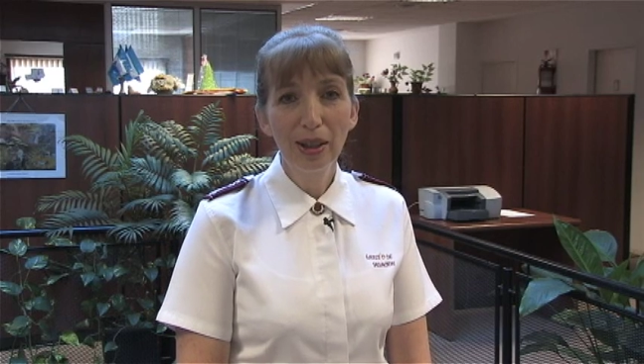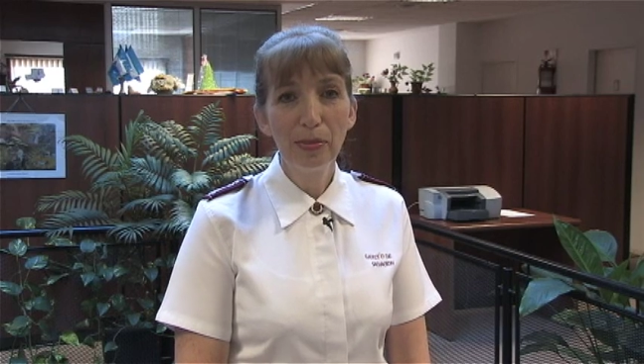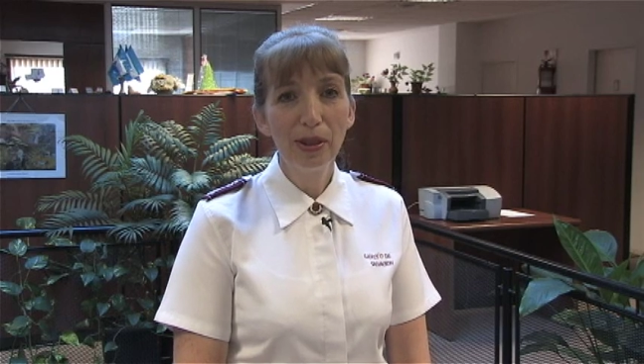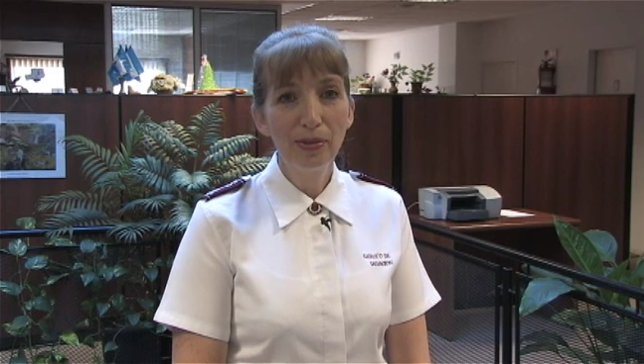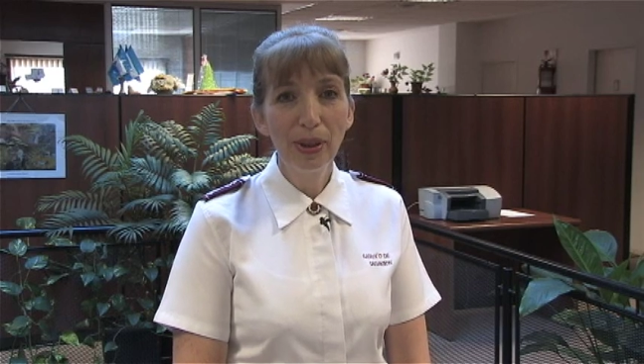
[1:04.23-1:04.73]
a
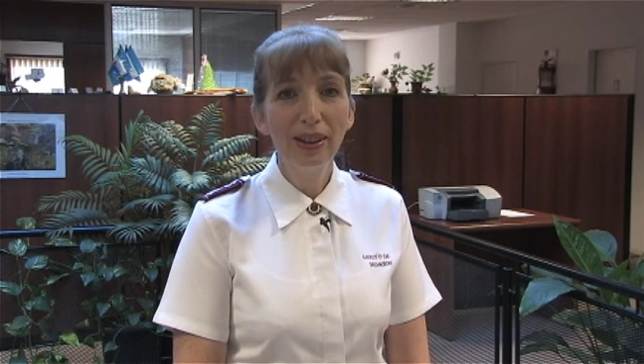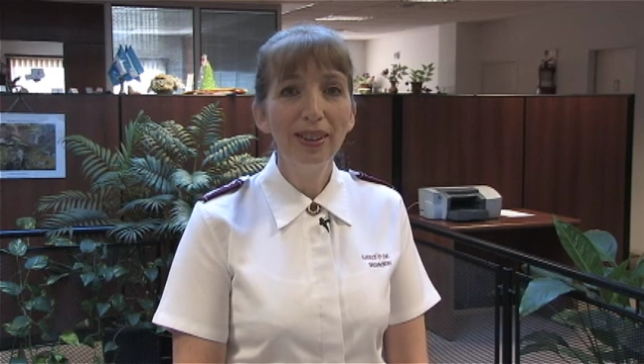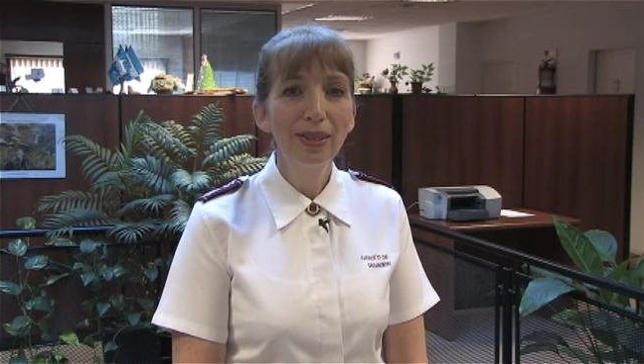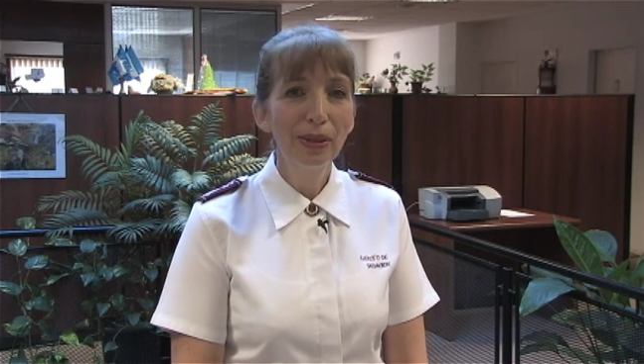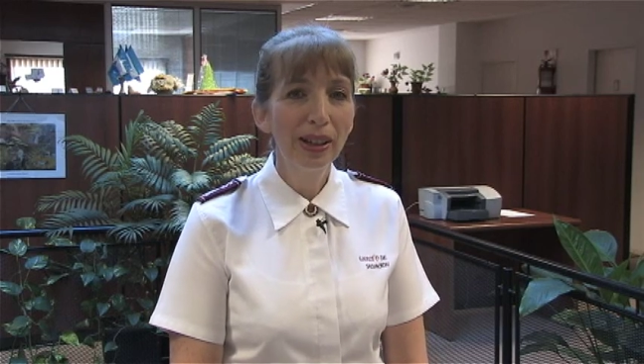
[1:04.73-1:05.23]
couple of
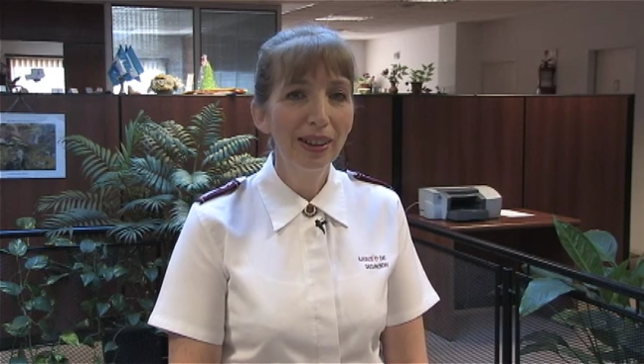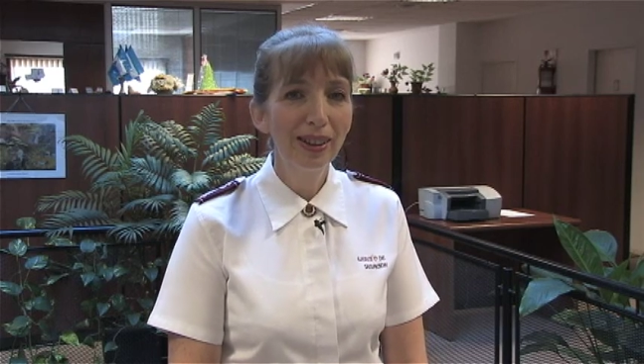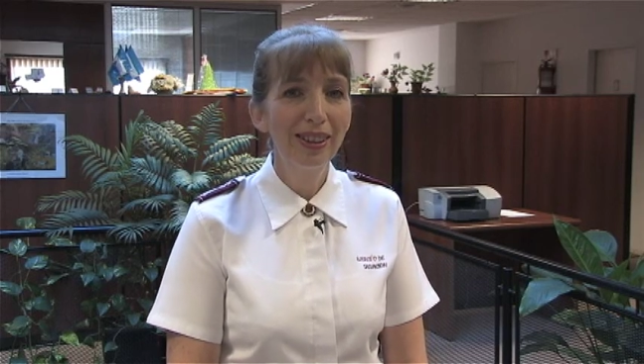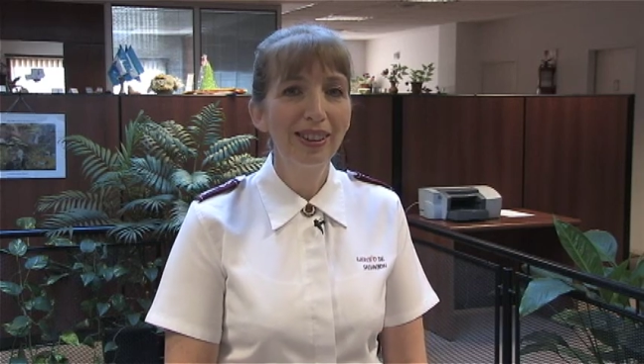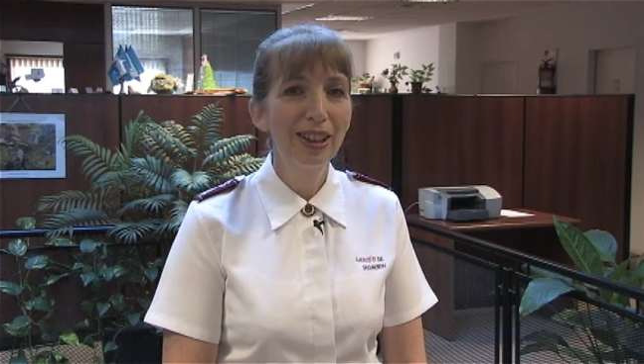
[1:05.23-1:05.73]
months when I
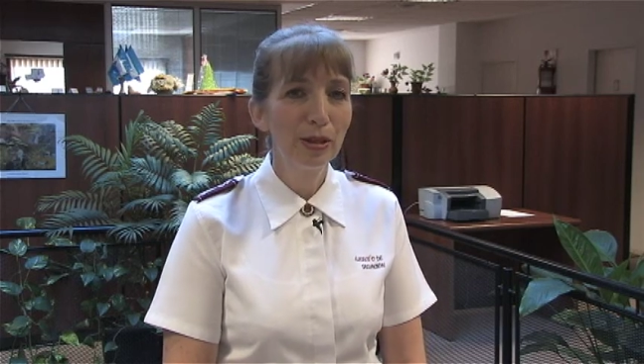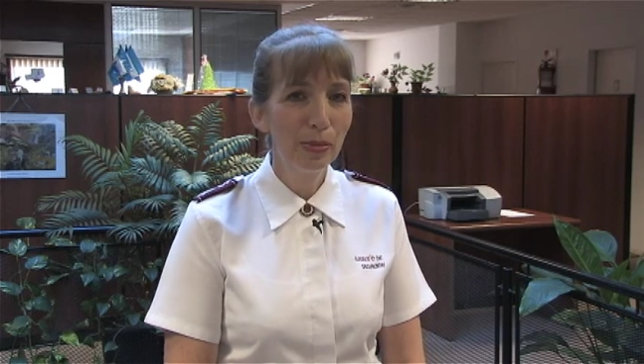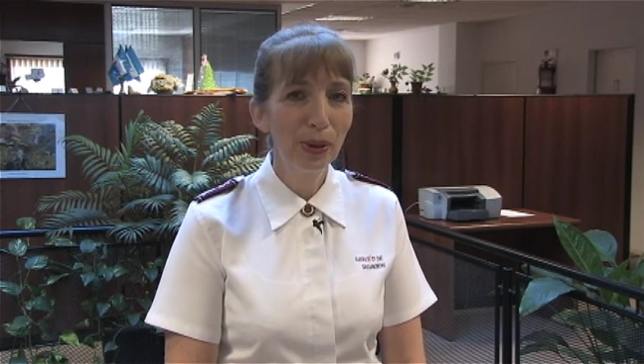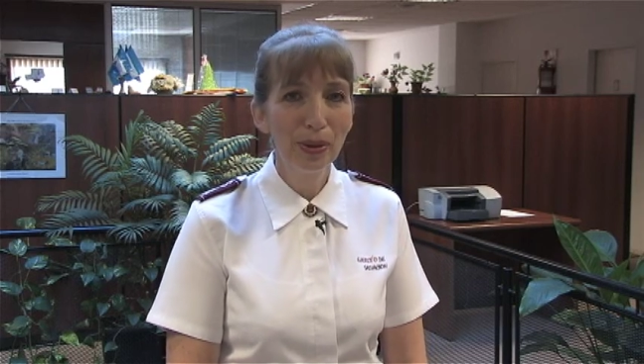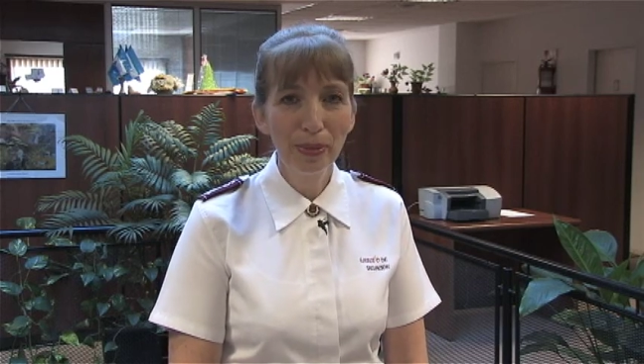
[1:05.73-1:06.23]
got that
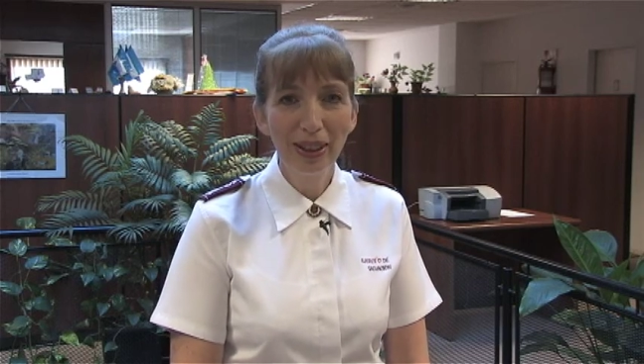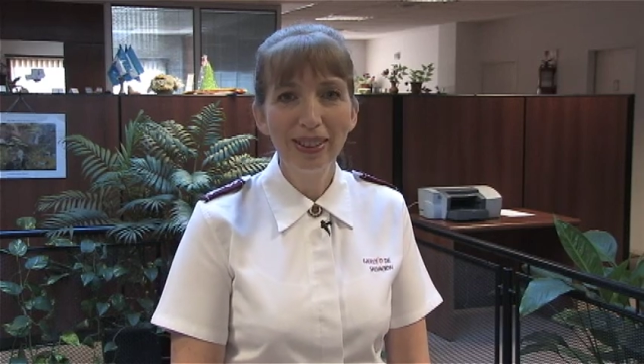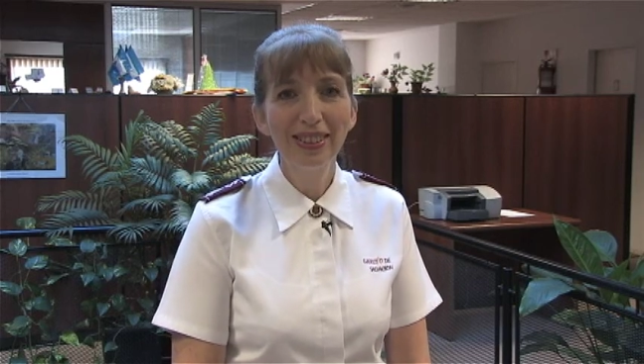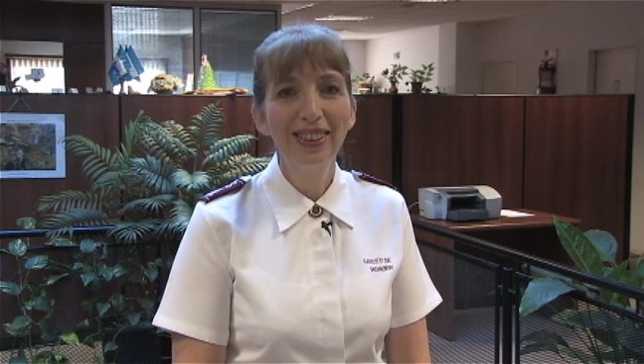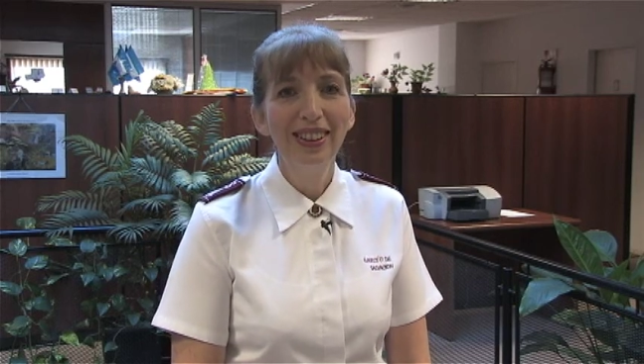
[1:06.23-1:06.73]

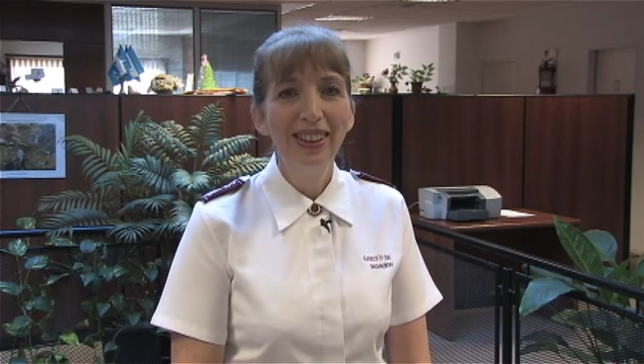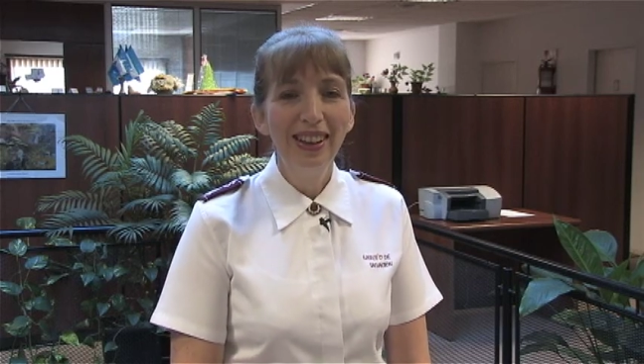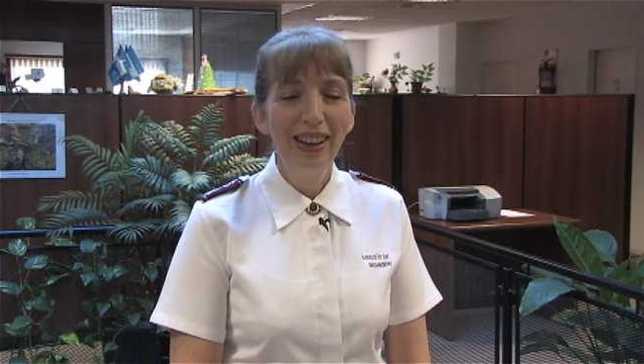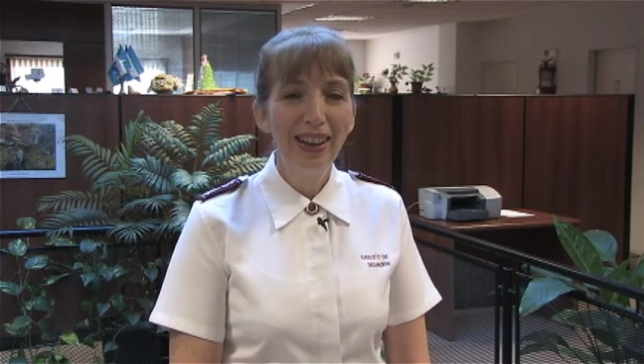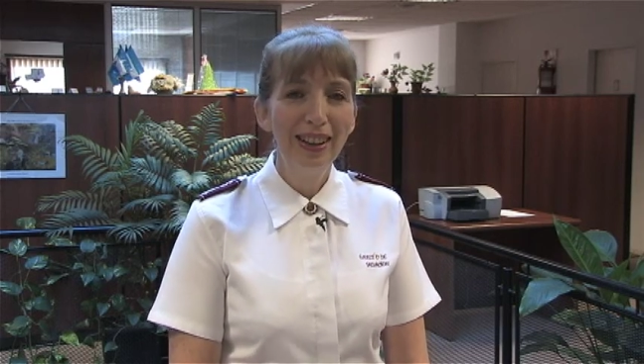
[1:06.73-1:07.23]
appointment
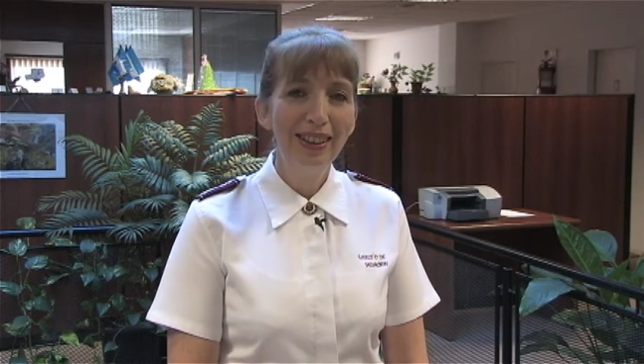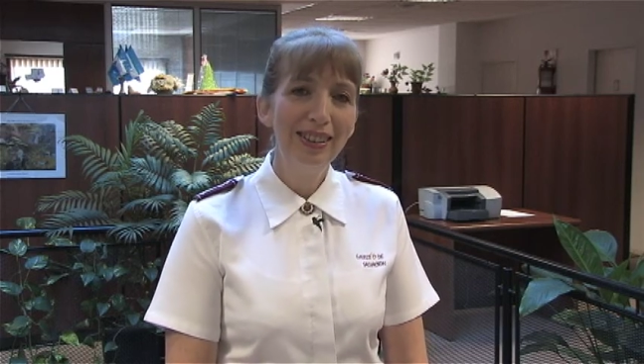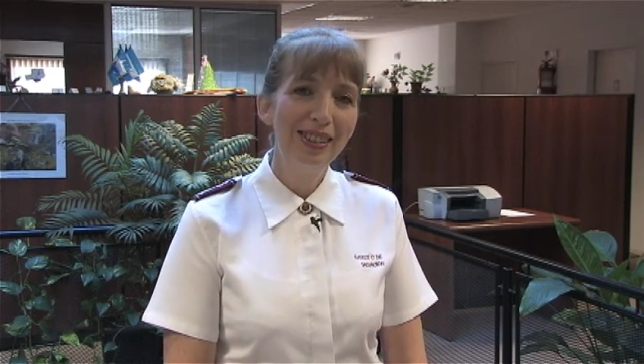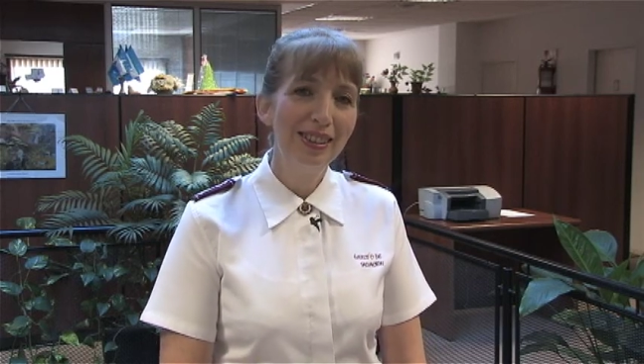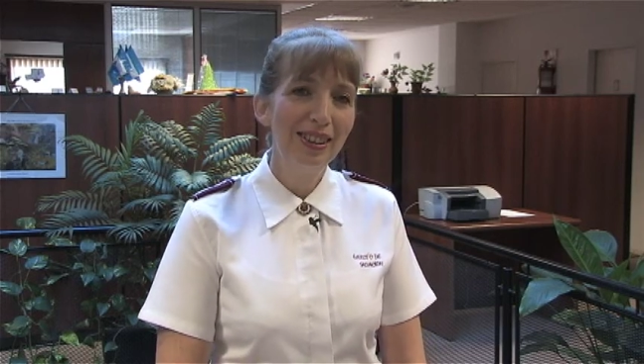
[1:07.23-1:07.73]

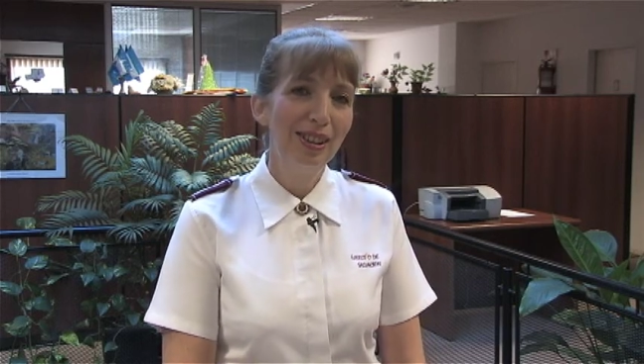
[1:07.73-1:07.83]
and